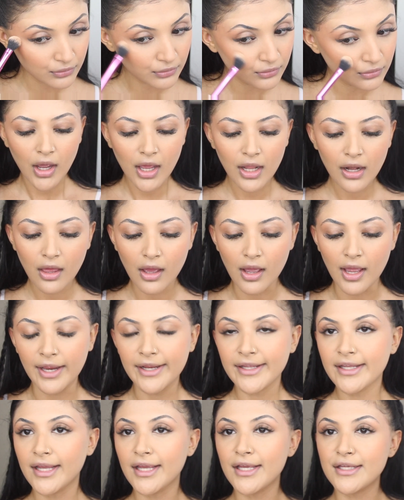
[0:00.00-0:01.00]
what I
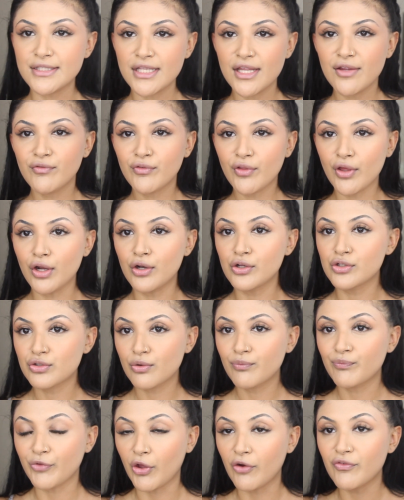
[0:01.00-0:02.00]
like is, even though it looks,
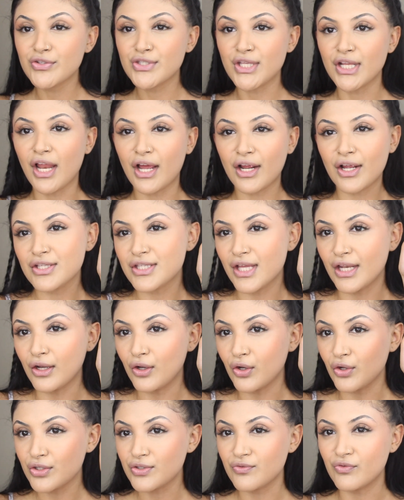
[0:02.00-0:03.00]
obviously like I said, it
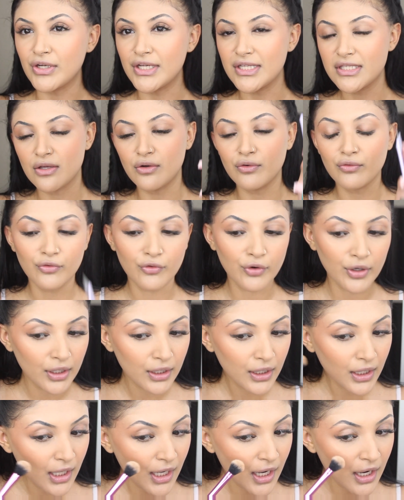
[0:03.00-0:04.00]
looks really silvery,
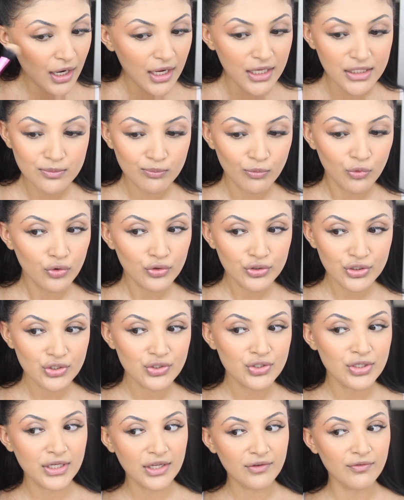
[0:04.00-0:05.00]
it's more
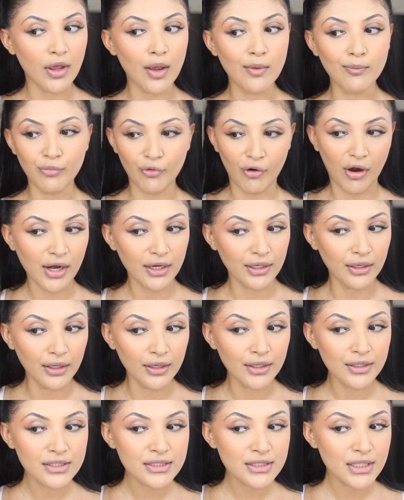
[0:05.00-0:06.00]
just to give it a
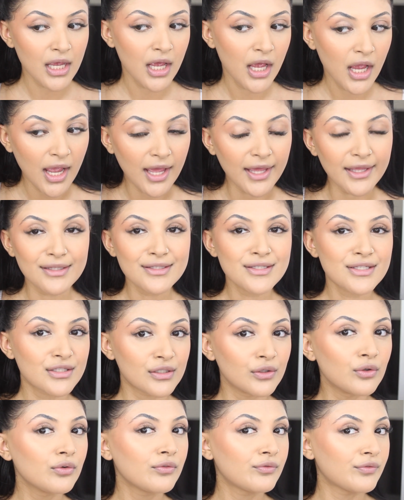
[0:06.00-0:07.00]
brightness. It's
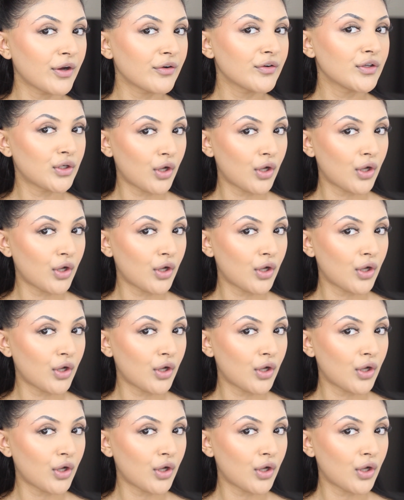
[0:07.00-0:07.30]
still very